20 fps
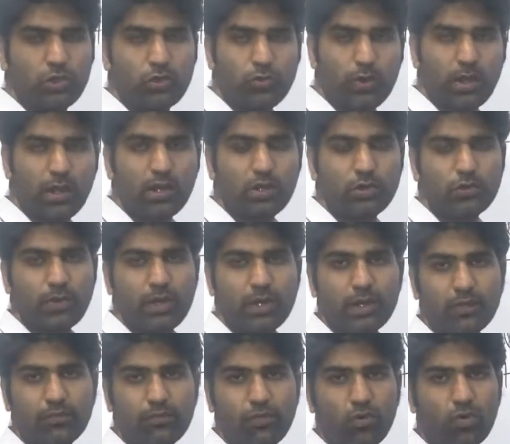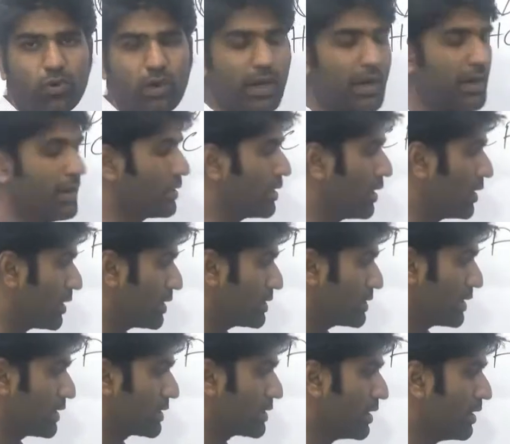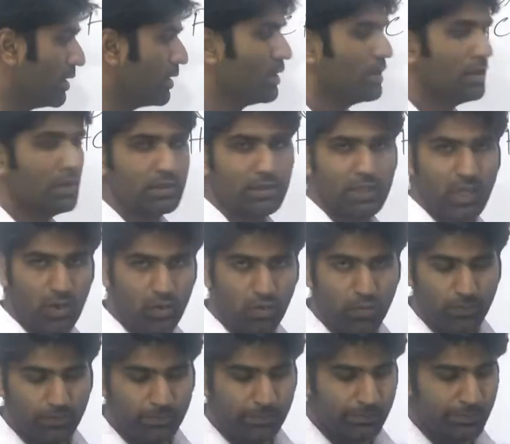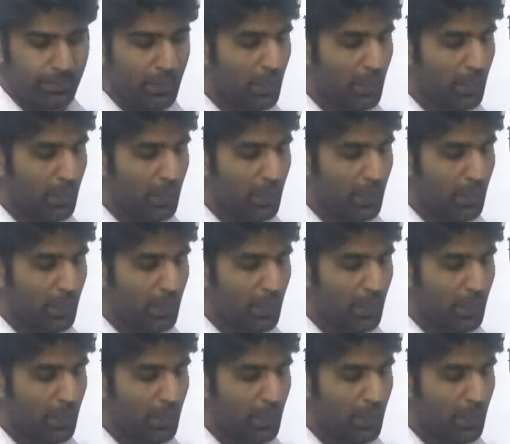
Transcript: 12, 24 and 36. Now